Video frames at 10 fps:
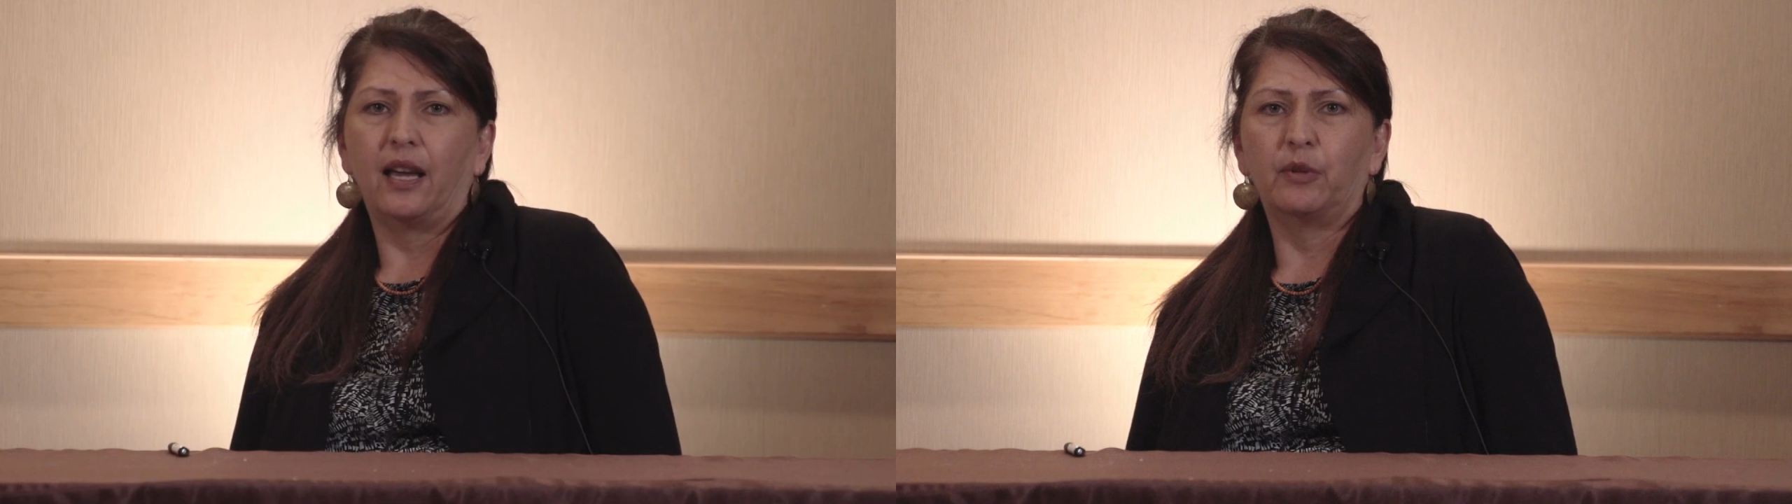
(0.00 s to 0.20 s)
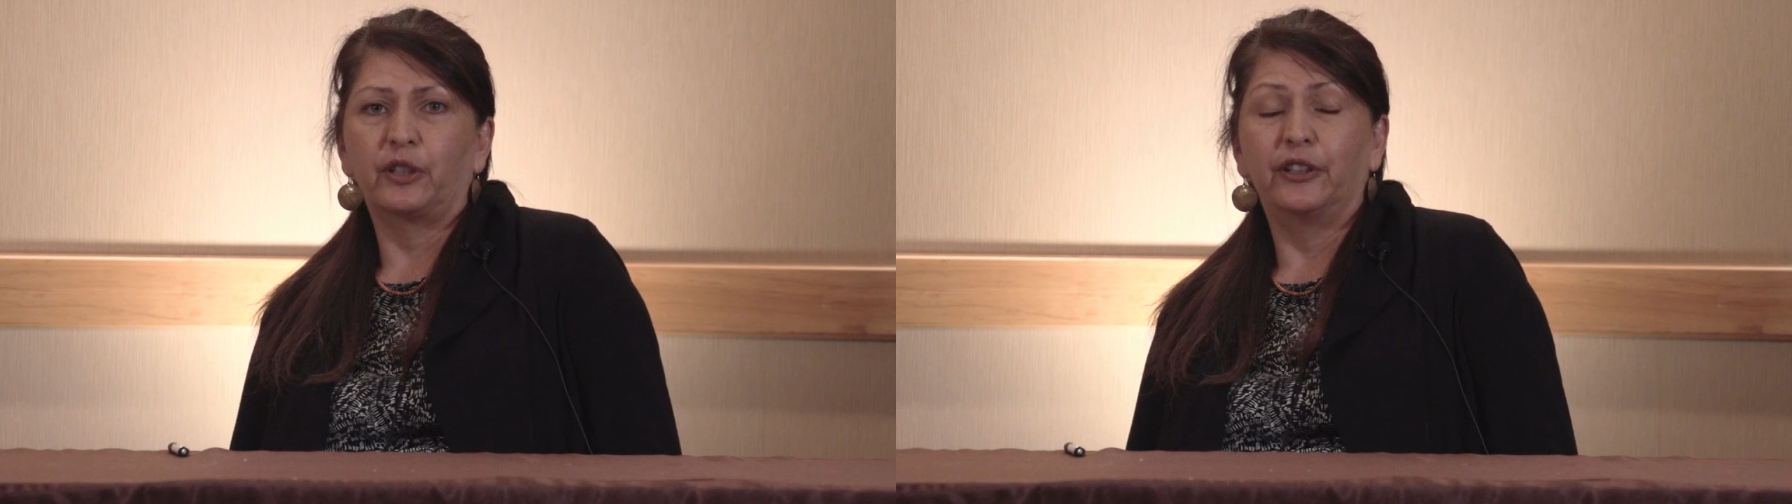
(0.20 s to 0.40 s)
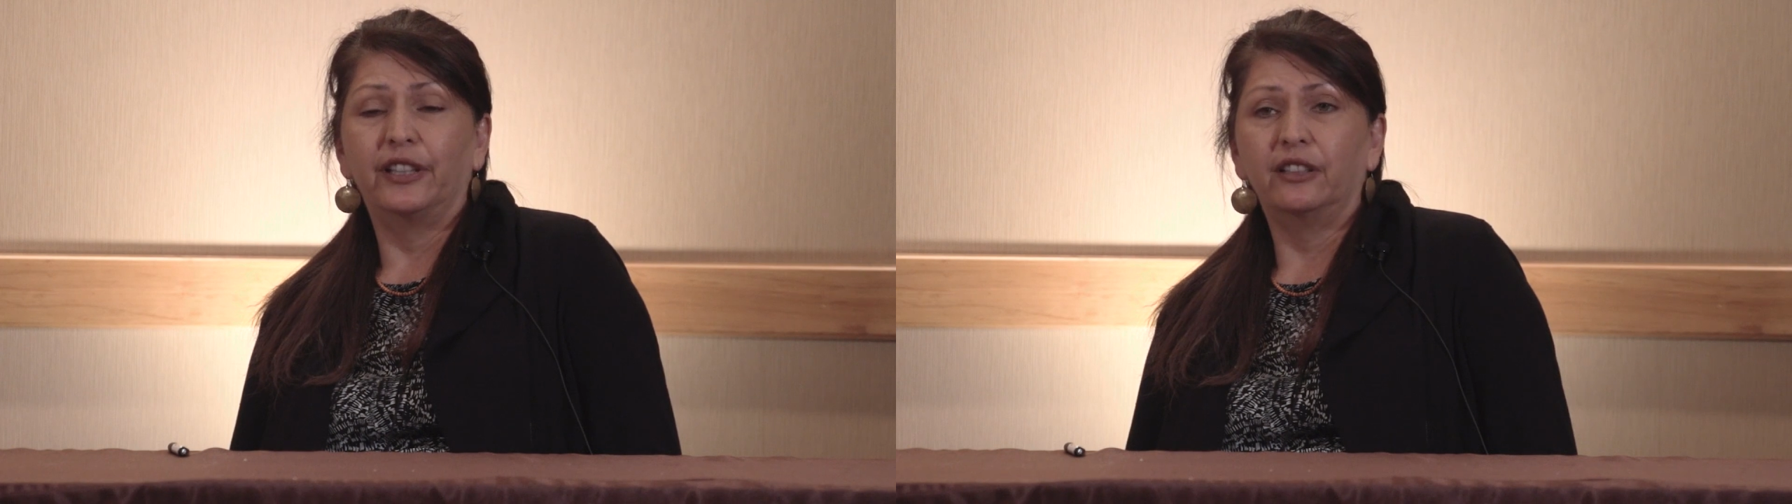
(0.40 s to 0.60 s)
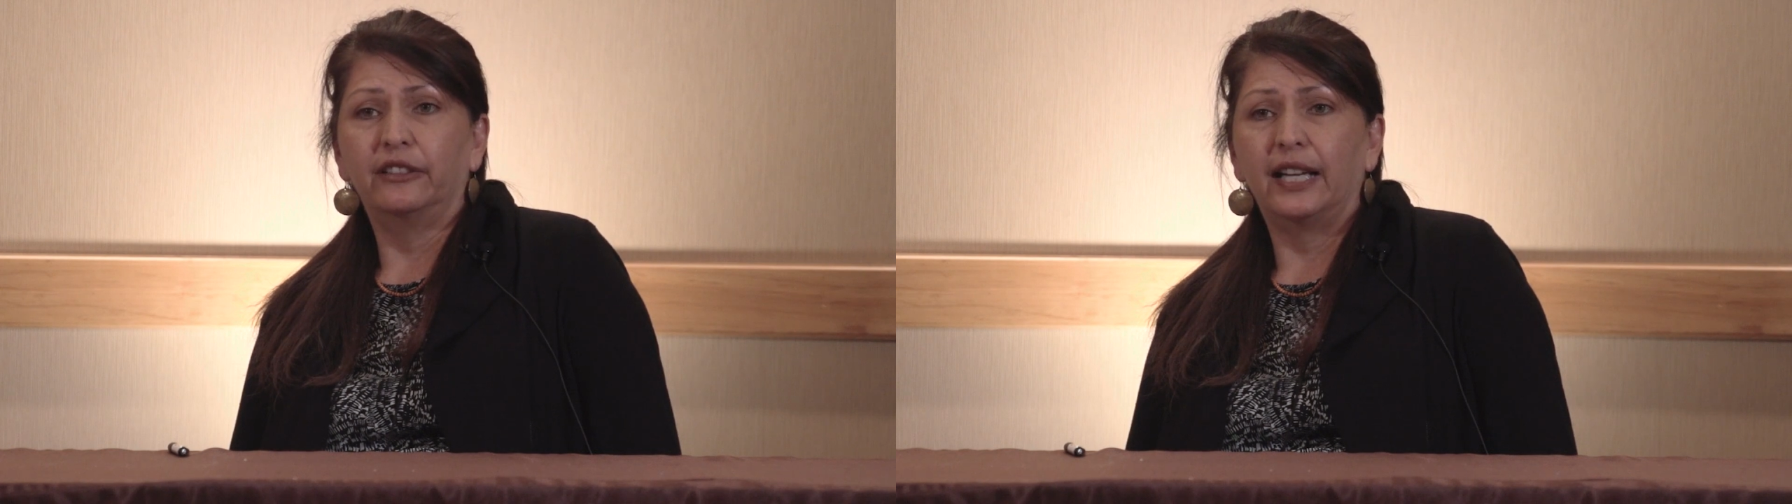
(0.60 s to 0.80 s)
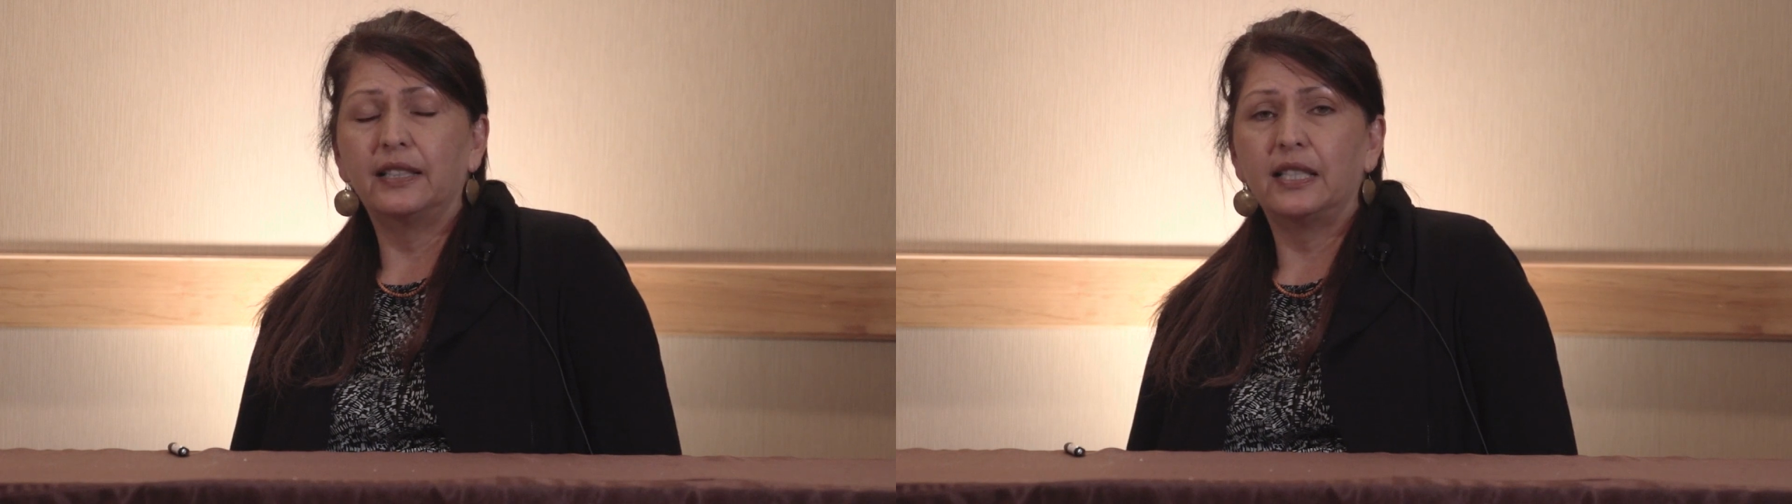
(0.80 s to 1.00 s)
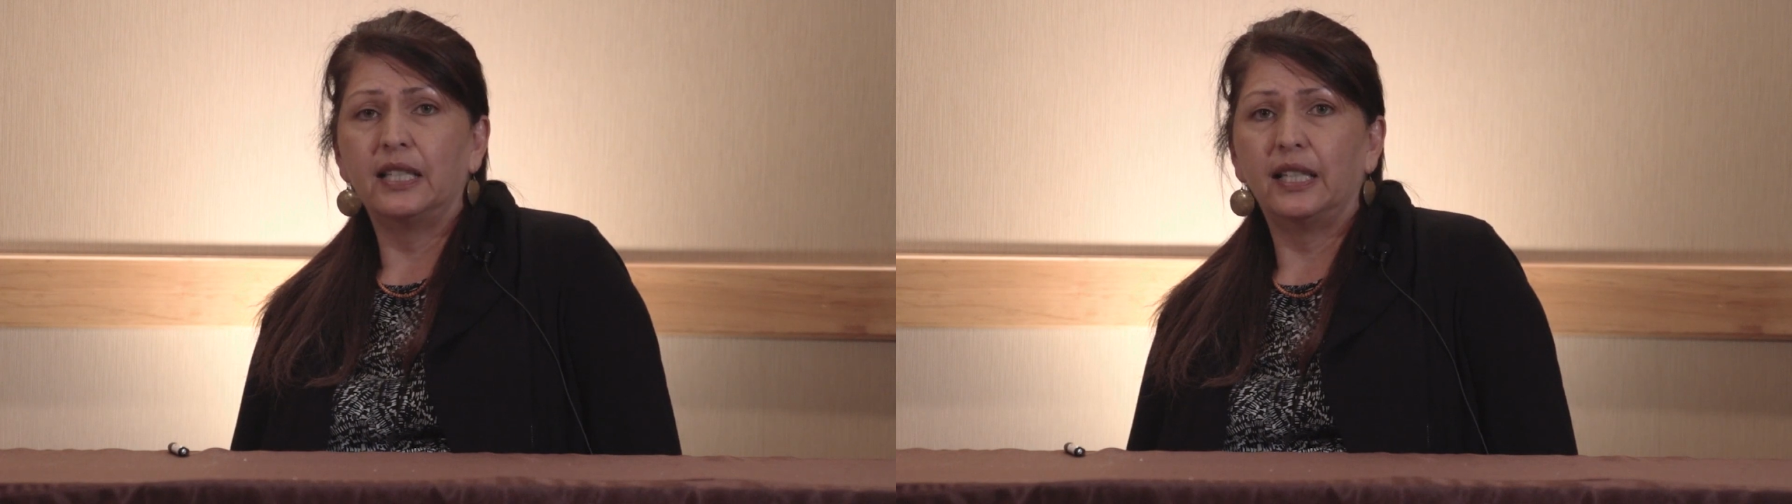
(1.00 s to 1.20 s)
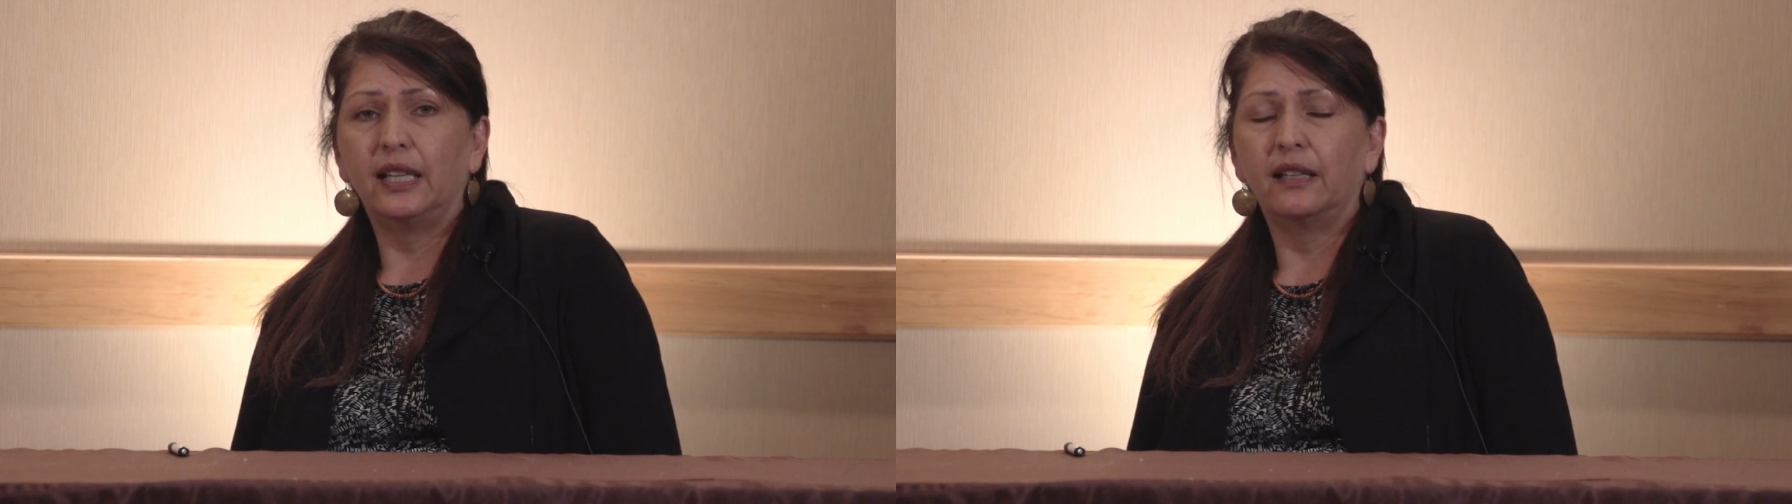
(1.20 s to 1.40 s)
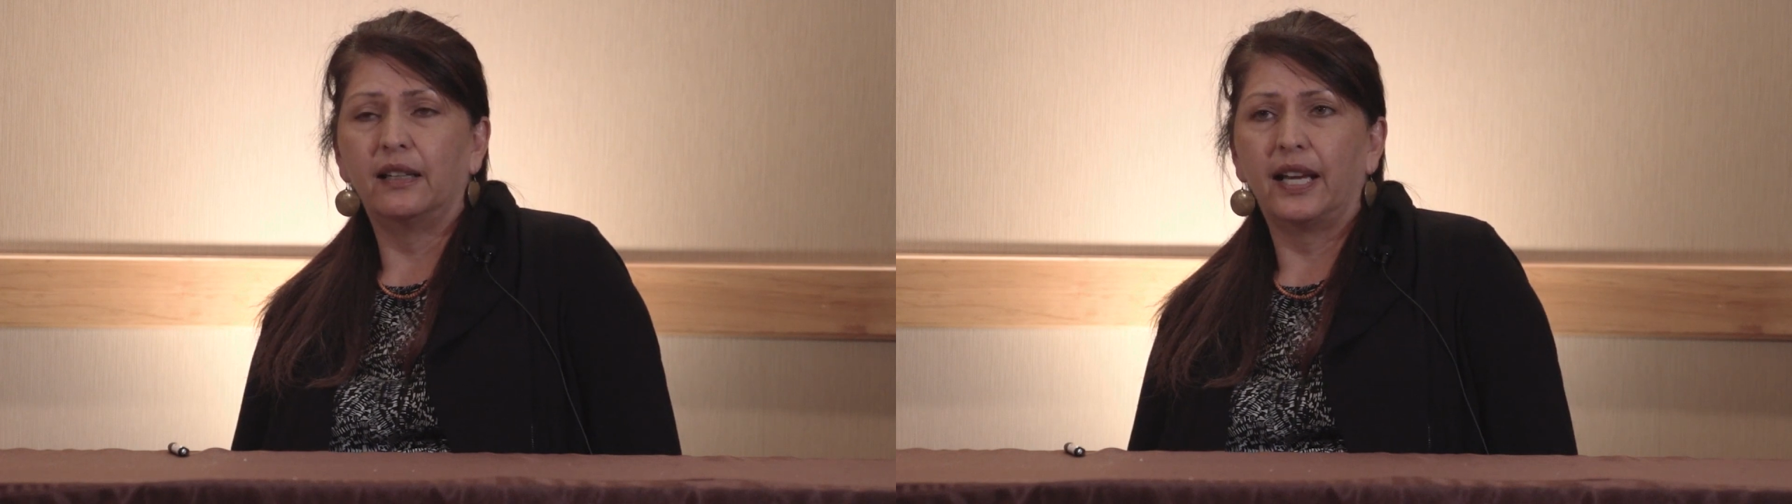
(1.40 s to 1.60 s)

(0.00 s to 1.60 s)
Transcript: am a current grantee.